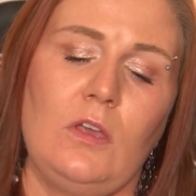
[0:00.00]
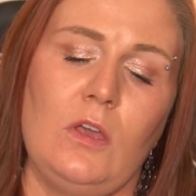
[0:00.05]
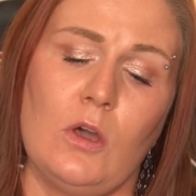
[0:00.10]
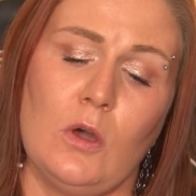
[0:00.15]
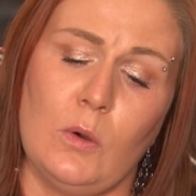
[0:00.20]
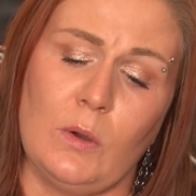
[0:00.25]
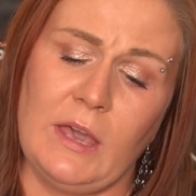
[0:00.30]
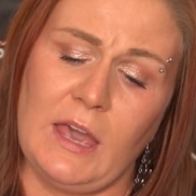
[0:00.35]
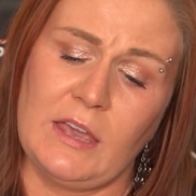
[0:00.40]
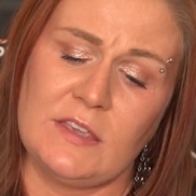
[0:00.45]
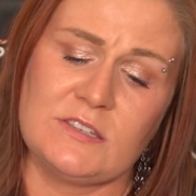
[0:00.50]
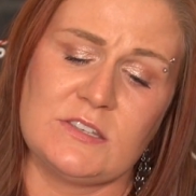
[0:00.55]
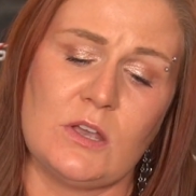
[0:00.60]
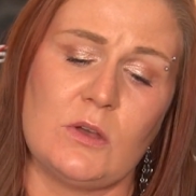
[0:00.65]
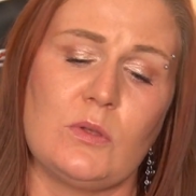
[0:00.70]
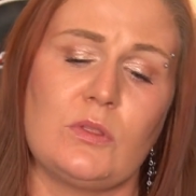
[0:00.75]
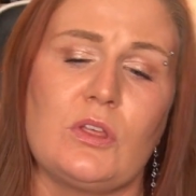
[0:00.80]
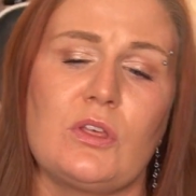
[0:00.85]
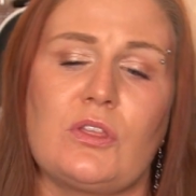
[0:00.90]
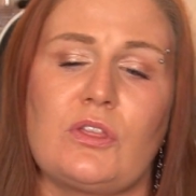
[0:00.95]
Okay,
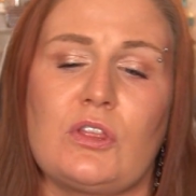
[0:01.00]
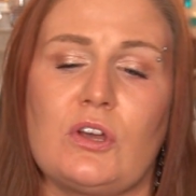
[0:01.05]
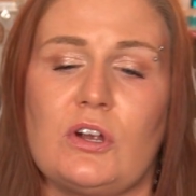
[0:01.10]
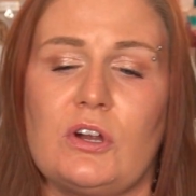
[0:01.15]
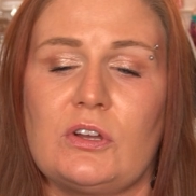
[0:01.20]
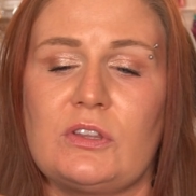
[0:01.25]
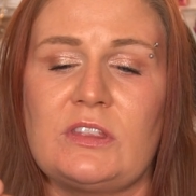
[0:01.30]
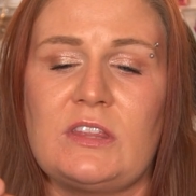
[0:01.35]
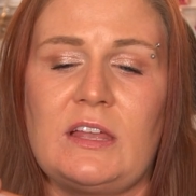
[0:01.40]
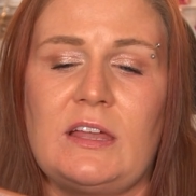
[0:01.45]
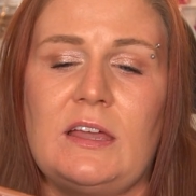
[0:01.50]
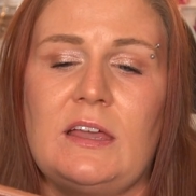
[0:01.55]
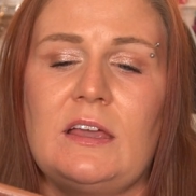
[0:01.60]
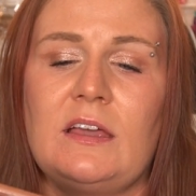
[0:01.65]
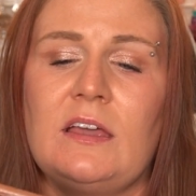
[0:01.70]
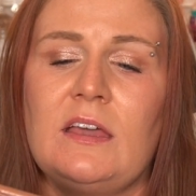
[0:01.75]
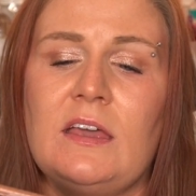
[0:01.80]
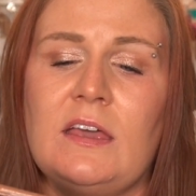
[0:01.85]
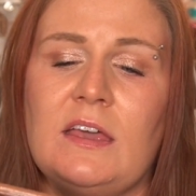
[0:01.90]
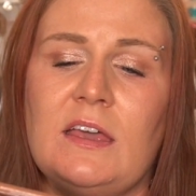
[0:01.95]
so the third
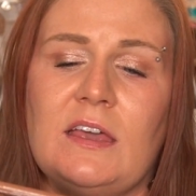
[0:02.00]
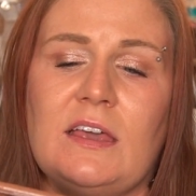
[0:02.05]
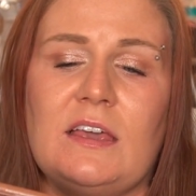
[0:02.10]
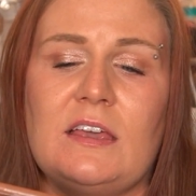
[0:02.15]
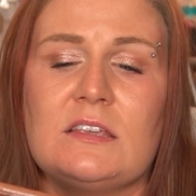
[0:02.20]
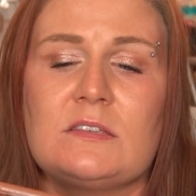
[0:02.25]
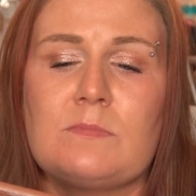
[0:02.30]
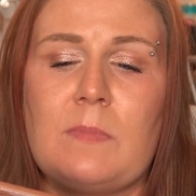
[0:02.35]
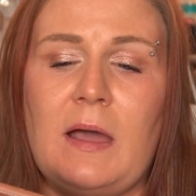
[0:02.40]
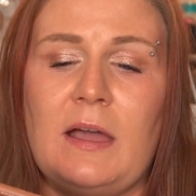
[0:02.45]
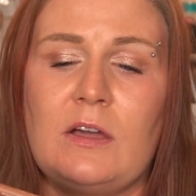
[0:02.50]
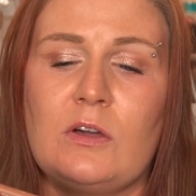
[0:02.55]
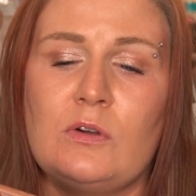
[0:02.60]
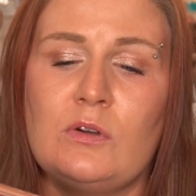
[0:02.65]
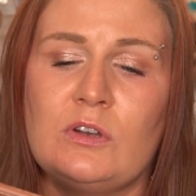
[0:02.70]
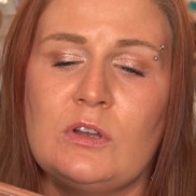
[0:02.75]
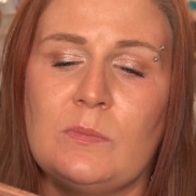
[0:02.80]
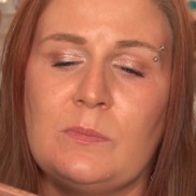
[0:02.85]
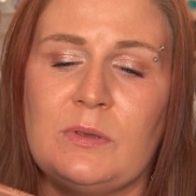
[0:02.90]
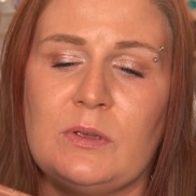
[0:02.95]
thing is by
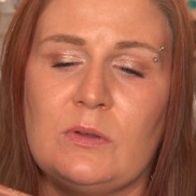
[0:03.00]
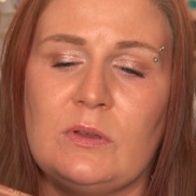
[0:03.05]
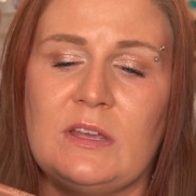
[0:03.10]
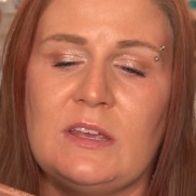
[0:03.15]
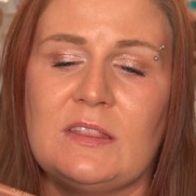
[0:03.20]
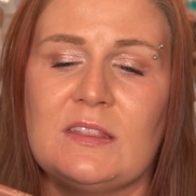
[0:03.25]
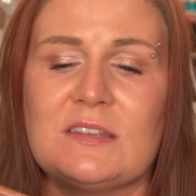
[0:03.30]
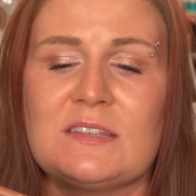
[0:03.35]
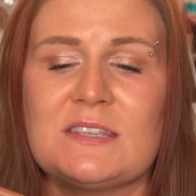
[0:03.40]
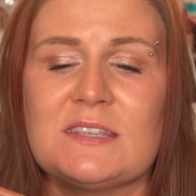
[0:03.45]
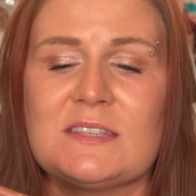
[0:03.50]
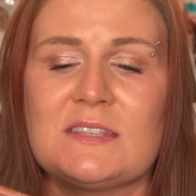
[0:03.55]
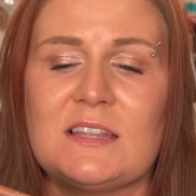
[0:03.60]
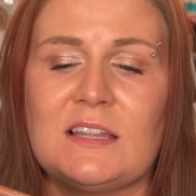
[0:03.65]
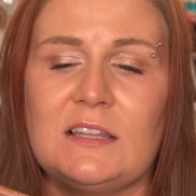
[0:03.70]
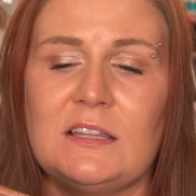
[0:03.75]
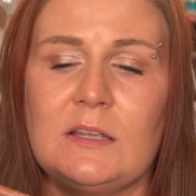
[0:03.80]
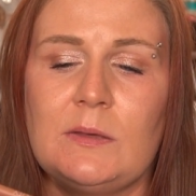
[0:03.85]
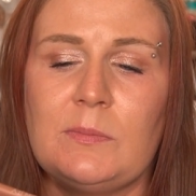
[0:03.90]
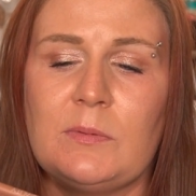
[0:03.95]
Huda Beauty, and this is the
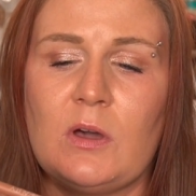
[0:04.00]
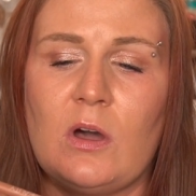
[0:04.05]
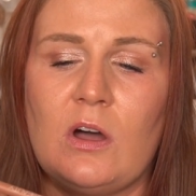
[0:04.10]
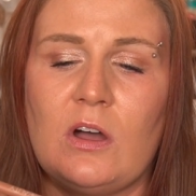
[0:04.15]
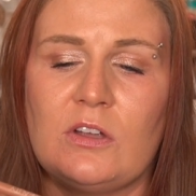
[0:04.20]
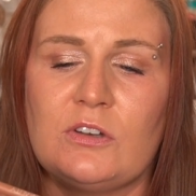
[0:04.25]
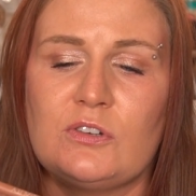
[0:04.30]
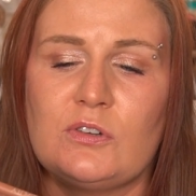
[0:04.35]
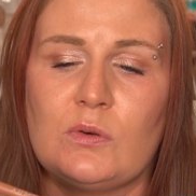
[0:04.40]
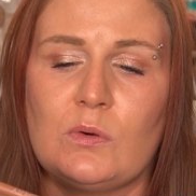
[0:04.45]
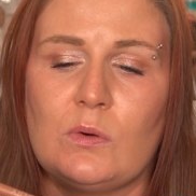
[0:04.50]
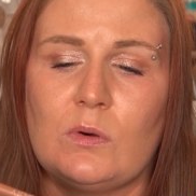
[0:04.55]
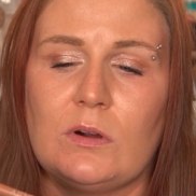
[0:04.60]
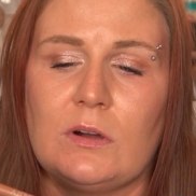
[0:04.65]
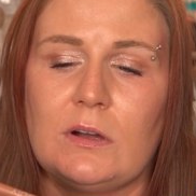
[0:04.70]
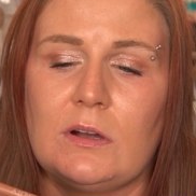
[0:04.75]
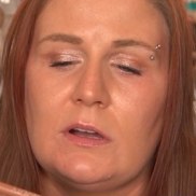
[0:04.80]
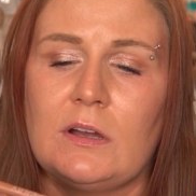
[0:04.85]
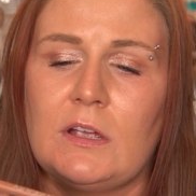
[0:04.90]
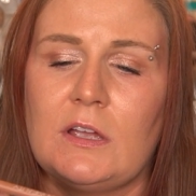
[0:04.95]
Lip
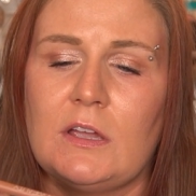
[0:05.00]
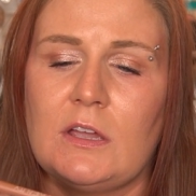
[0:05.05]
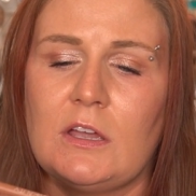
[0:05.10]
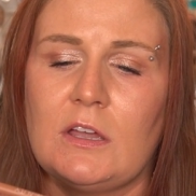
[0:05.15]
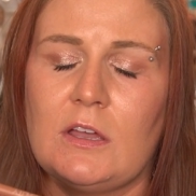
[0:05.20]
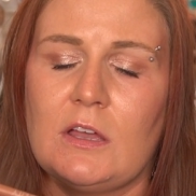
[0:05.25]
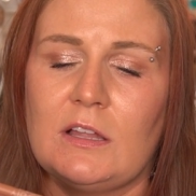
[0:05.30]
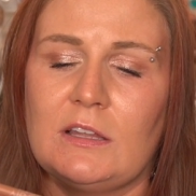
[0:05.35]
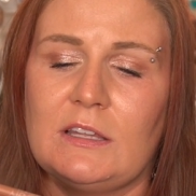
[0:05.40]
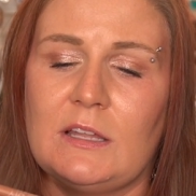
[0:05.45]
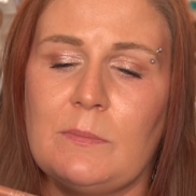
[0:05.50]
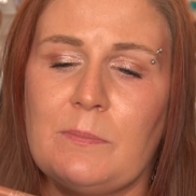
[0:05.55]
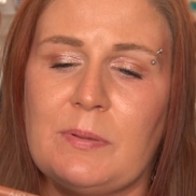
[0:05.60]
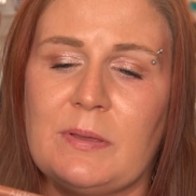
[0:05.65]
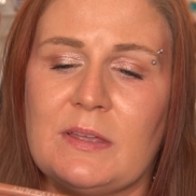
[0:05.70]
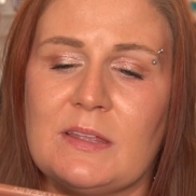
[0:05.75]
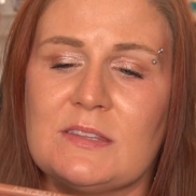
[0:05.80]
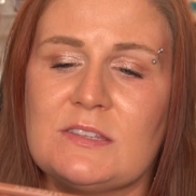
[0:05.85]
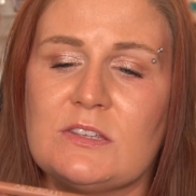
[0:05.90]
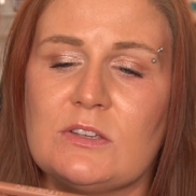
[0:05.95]
Contour Lip
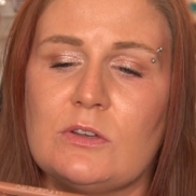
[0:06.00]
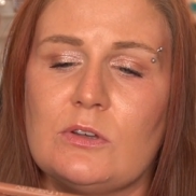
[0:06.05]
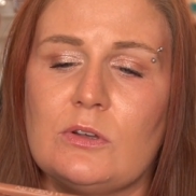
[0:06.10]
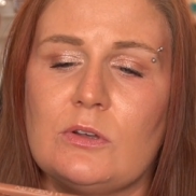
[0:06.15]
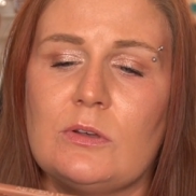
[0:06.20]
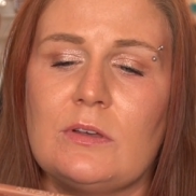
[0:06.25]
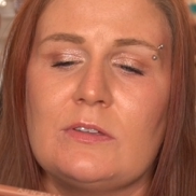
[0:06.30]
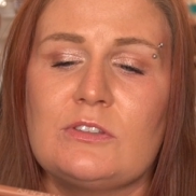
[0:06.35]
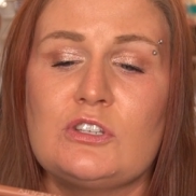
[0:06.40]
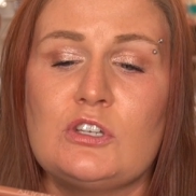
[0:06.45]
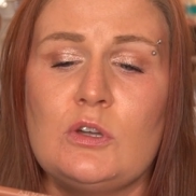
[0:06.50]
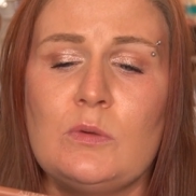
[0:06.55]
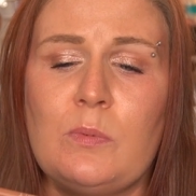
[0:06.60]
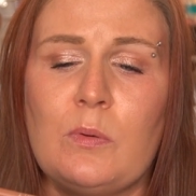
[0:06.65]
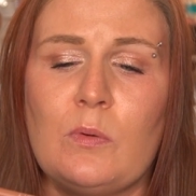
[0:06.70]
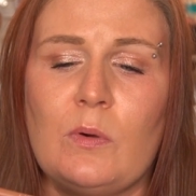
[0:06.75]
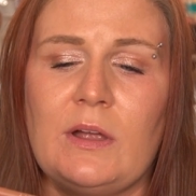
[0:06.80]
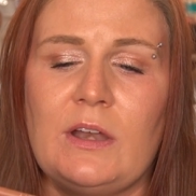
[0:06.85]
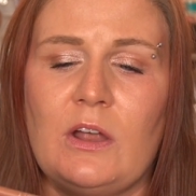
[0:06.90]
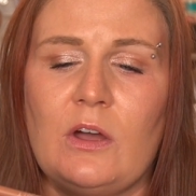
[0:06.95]
Pencil
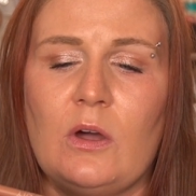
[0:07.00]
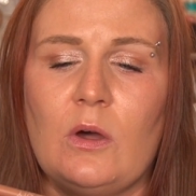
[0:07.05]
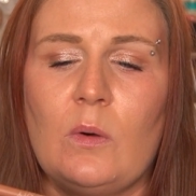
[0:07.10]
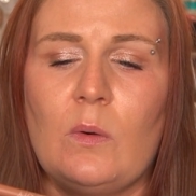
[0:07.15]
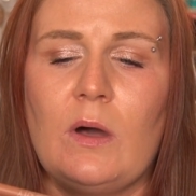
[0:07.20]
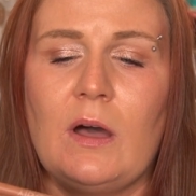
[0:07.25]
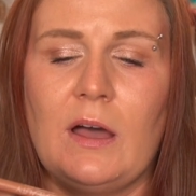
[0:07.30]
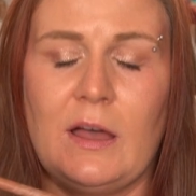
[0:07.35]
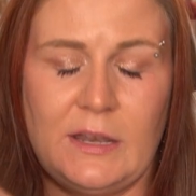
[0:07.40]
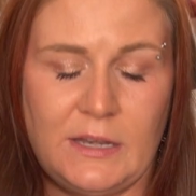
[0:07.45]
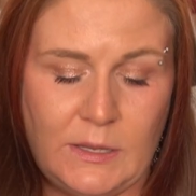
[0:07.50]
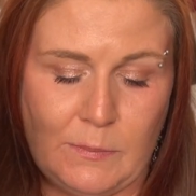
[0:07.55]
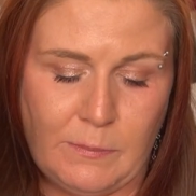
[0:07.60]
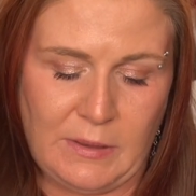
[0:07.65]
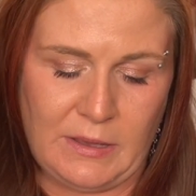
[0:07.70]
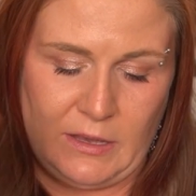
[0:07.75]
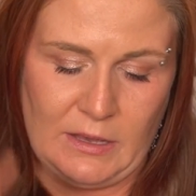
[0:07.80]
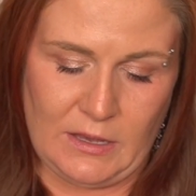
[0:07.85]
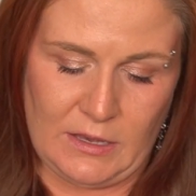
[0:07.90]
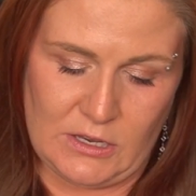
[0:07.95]
2.0 Honey
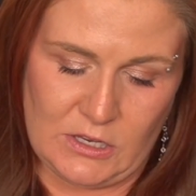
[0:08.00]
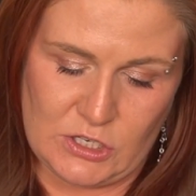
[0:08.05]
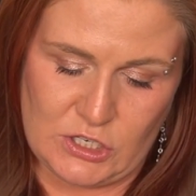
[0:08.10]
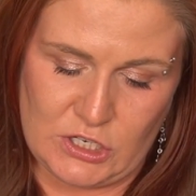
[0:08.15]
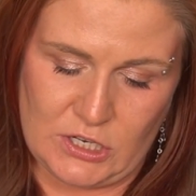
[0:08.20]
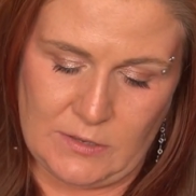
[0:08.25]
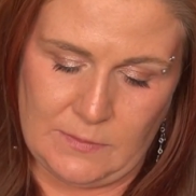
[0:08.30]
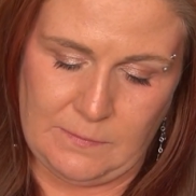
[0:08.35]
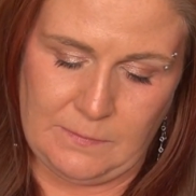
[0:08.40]
Beige.